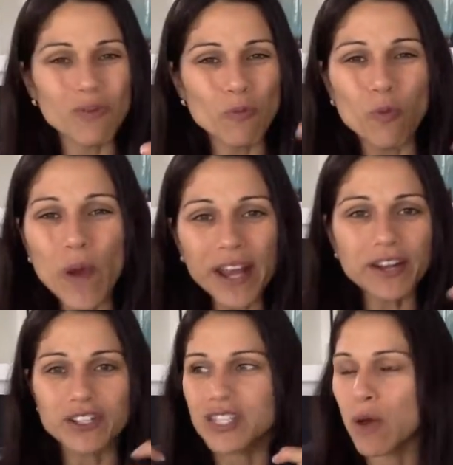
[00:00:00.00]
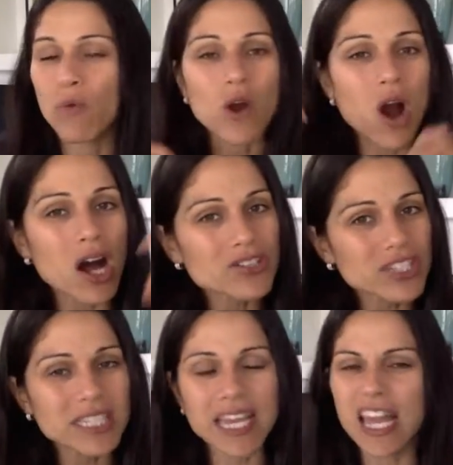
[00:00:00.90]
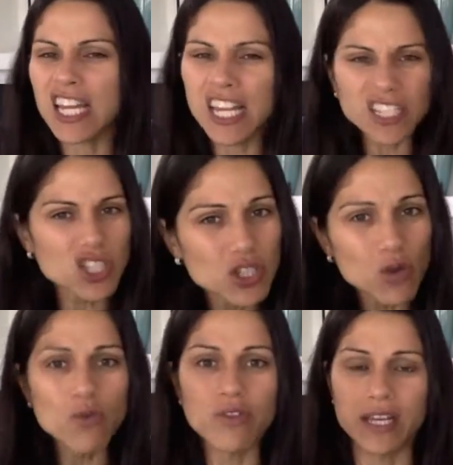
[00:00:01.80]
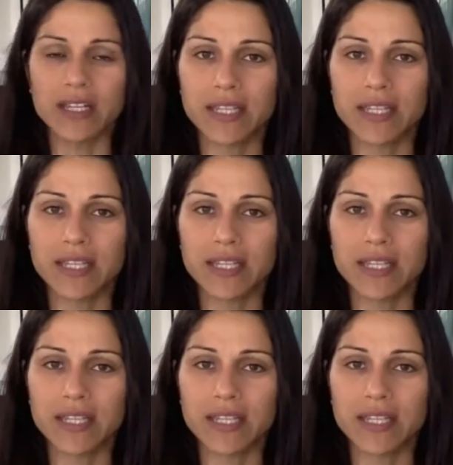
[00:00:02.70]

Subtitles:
winners that we're all just saying, let's do this.